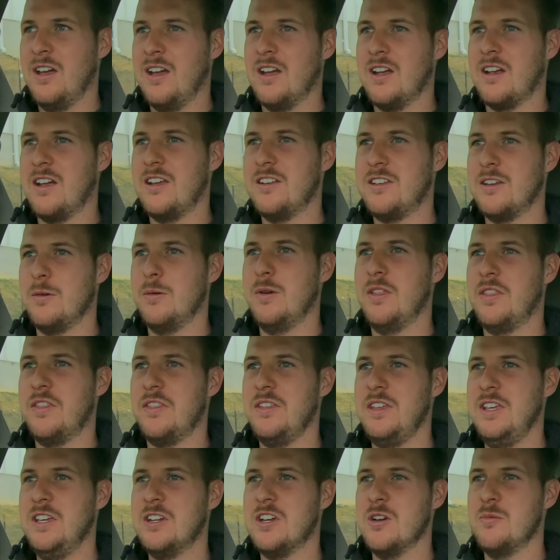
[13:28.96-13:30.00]
Okay, so with
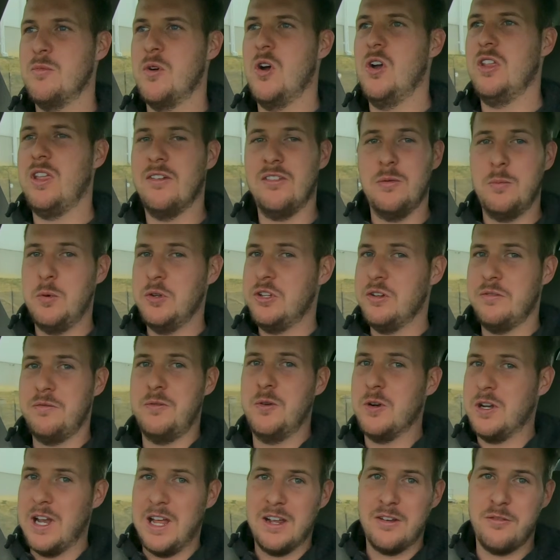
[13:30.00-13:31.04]
eco mode, you have to put your
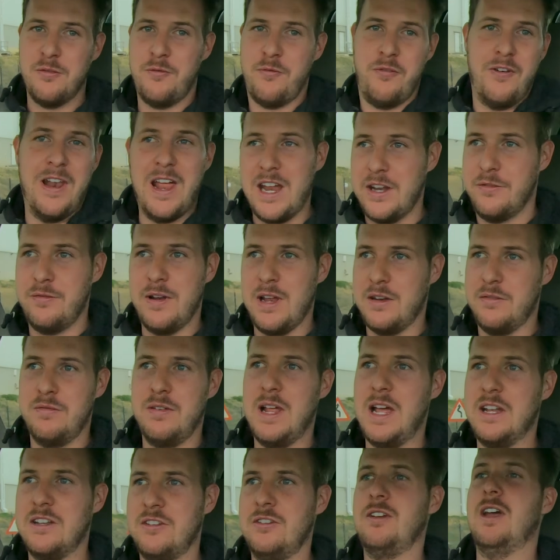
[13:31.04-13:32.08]
foot like
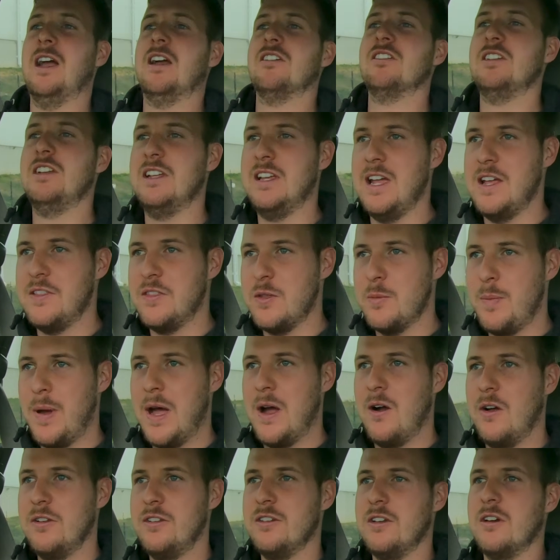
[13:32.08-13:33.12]
flat to actually get the
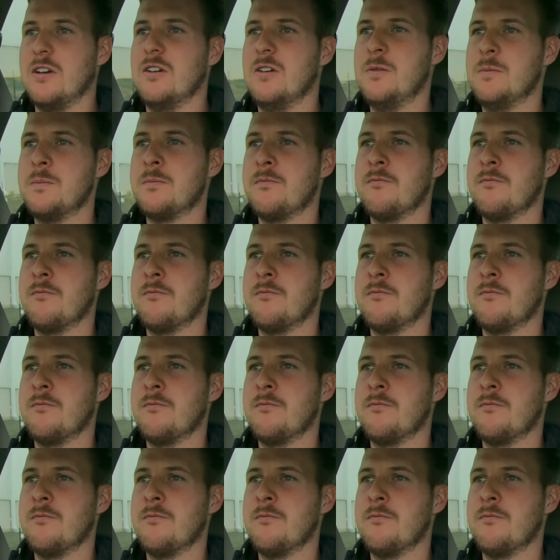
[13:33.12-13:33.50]
power to go.